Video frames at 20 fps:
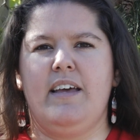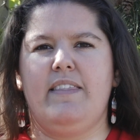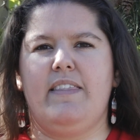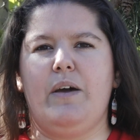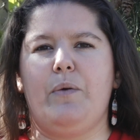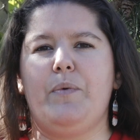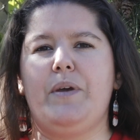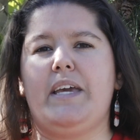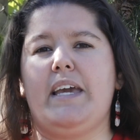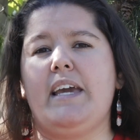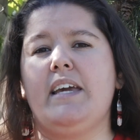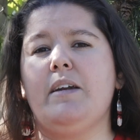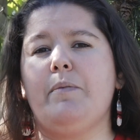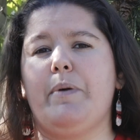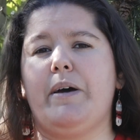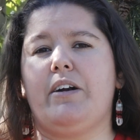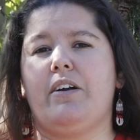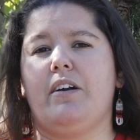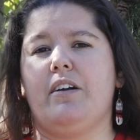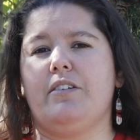that we gain a
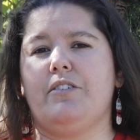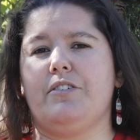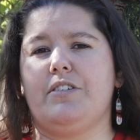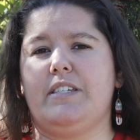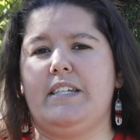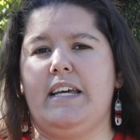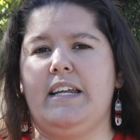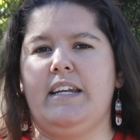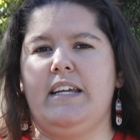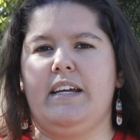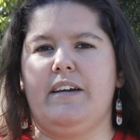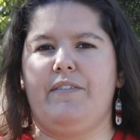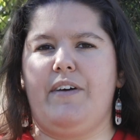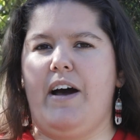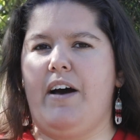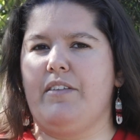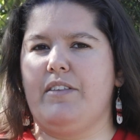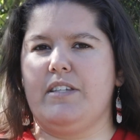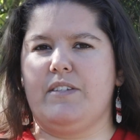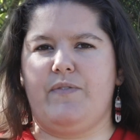better understanding of
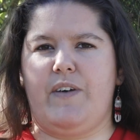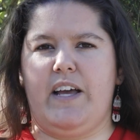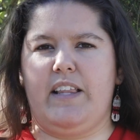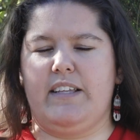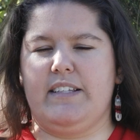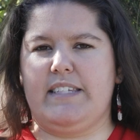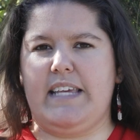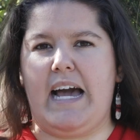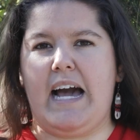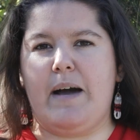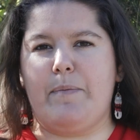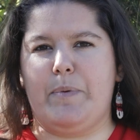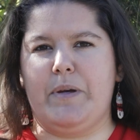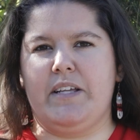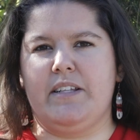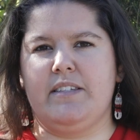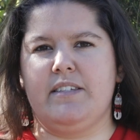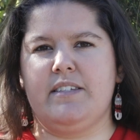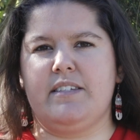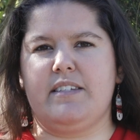how this violence
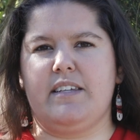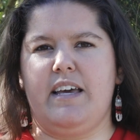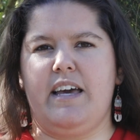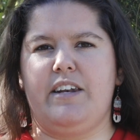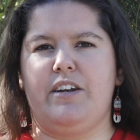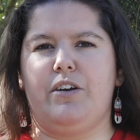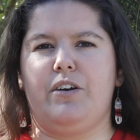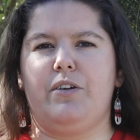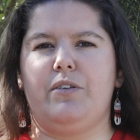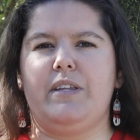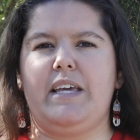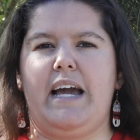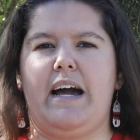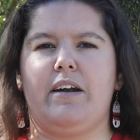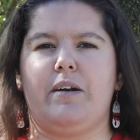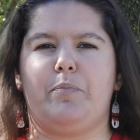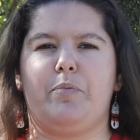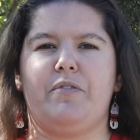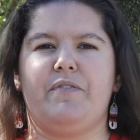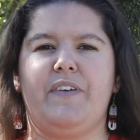happens, and not only
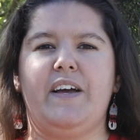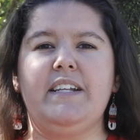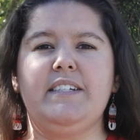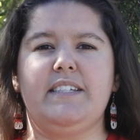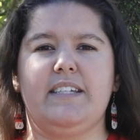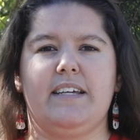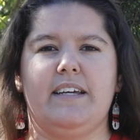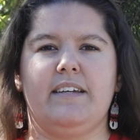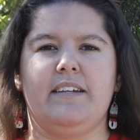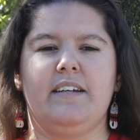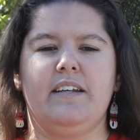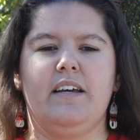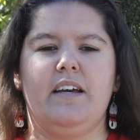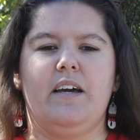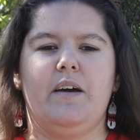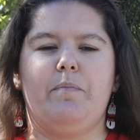how to prevent it,